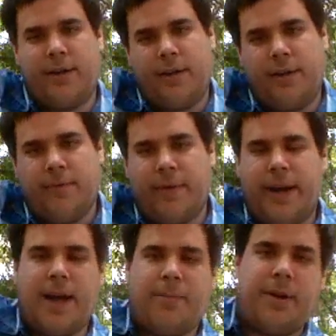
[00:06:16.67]
you might
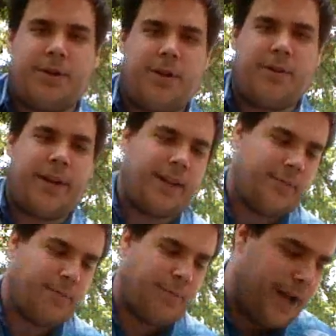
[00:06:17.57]
not be able to, you might have
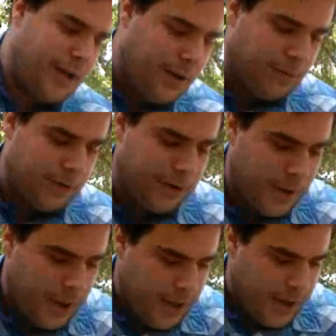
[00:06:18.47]
to buy a new one.
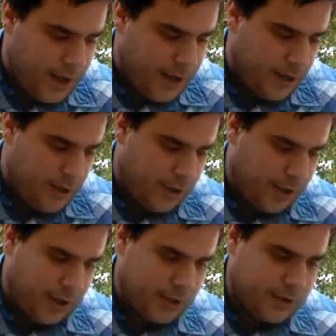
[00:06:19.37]
You can
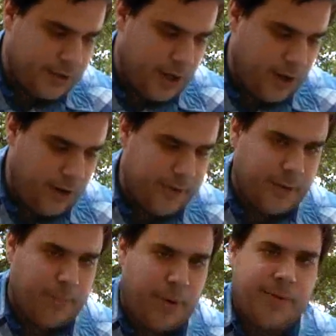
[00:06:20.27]
also, if
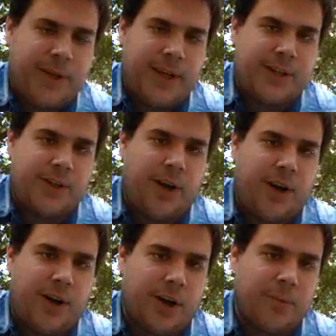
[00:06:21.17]
the pump kicks
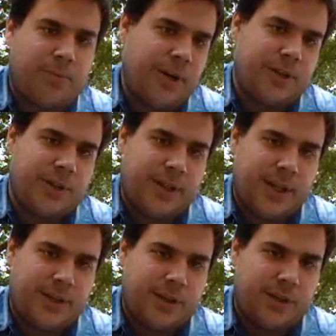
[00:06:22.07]
on, hook a pressure
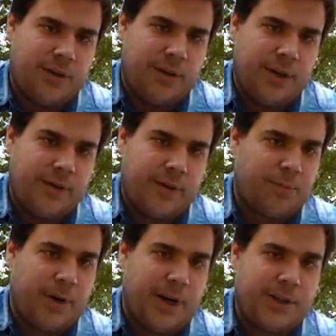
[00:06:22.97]
tester to it. If the
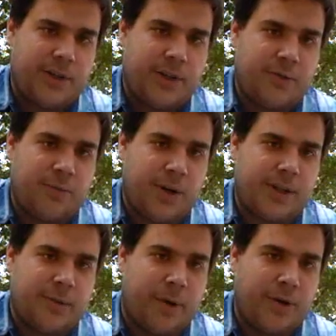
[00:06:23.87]
pressure is what
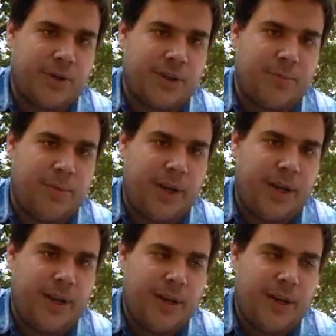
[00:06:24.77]
it's supposed to be,